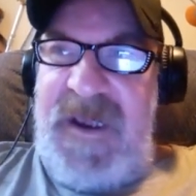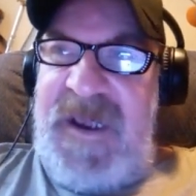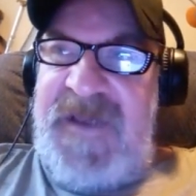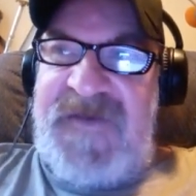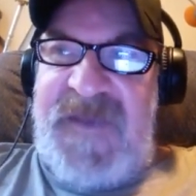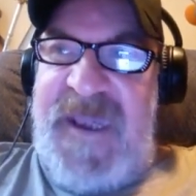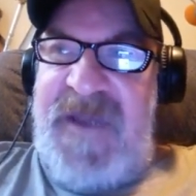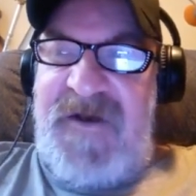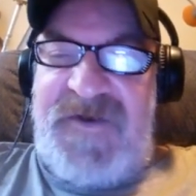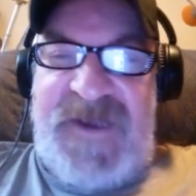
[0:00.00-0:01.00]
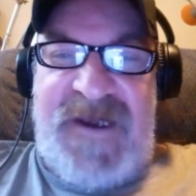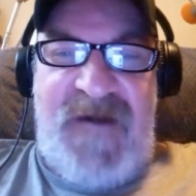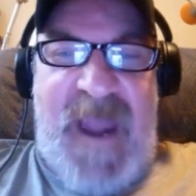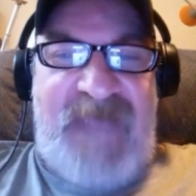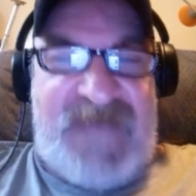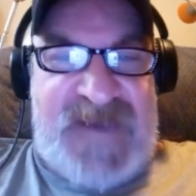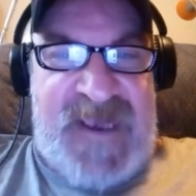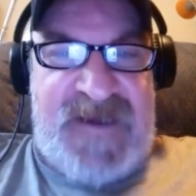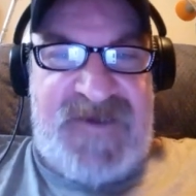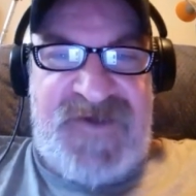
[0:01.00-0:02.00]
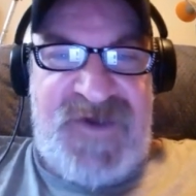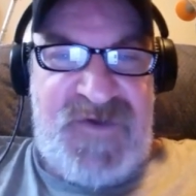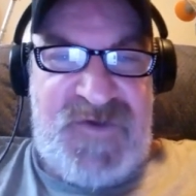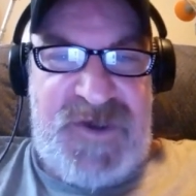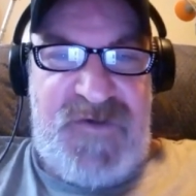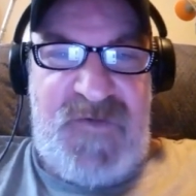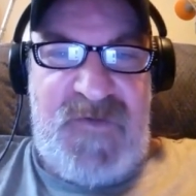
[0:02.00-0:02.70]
his energy gravitated to you.